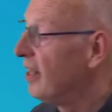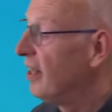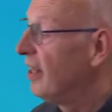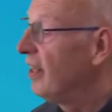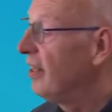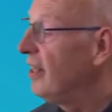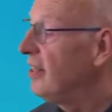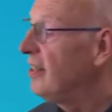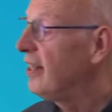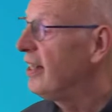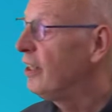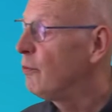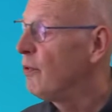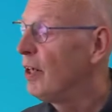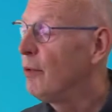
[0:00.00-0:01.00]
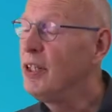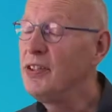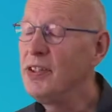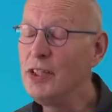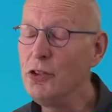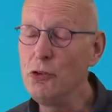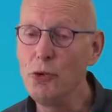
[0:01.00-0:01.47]
An intake where we
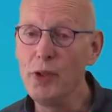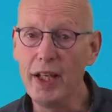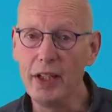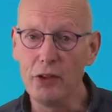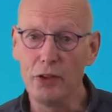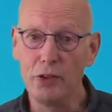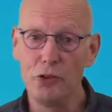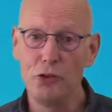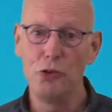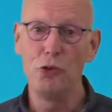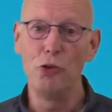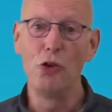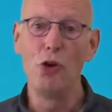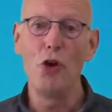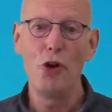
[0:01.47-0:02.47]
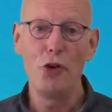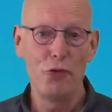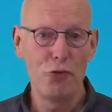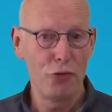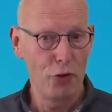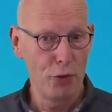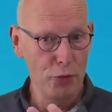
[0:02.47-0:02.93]
sit together to learn
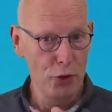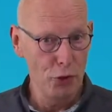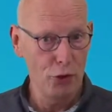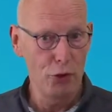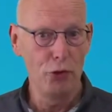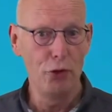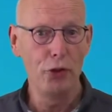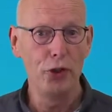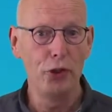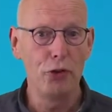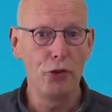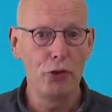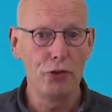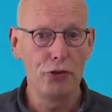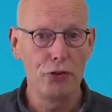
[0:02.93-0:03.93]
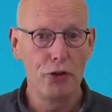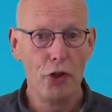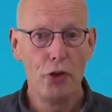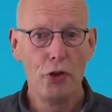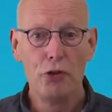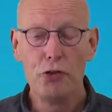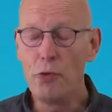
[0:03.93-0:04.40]
from your learning goals,
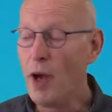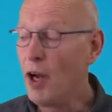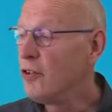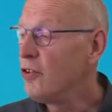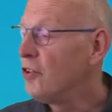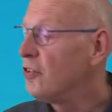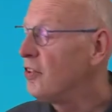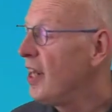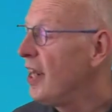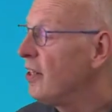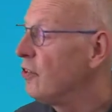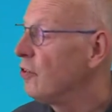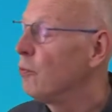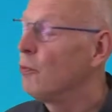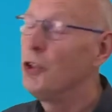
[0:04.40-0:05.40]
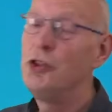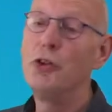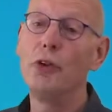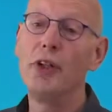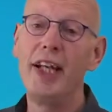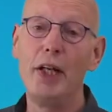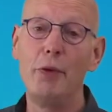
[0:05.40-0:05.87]
to understand what your
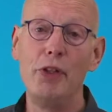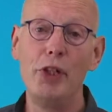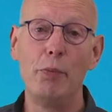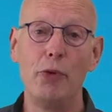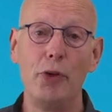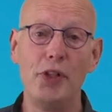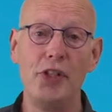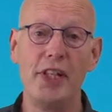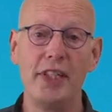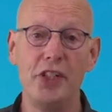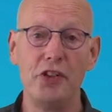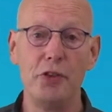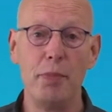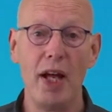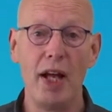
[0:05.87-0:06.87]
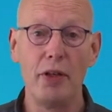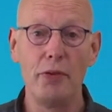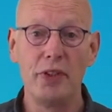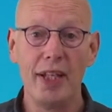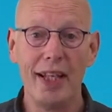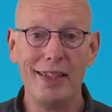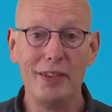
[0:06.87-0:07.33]
career project is about,
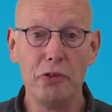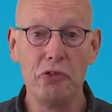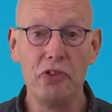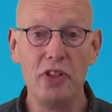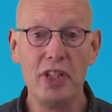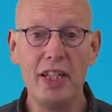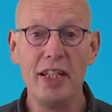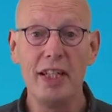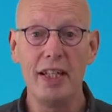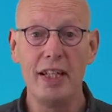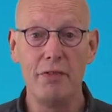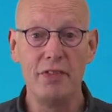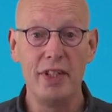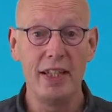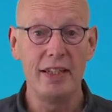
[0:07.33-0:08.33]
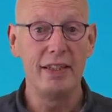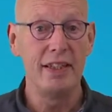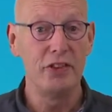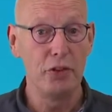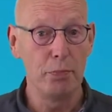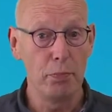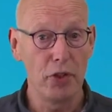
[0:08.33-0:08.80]
and to see if that is
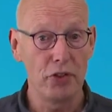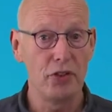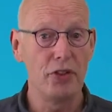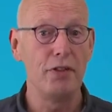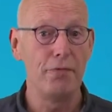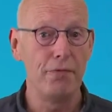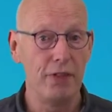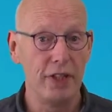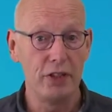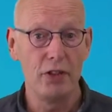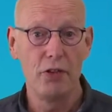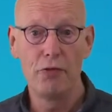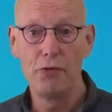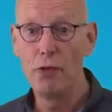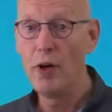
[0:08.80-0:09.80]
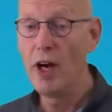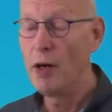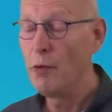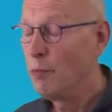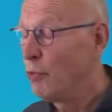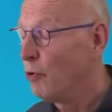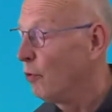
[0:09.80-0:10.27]
a positive fit for our
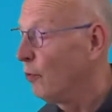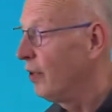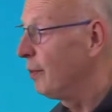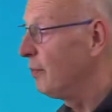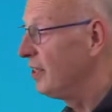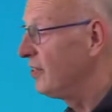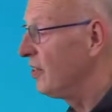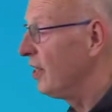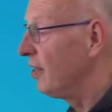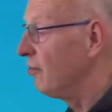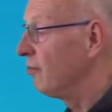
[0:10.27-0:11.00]
program itself.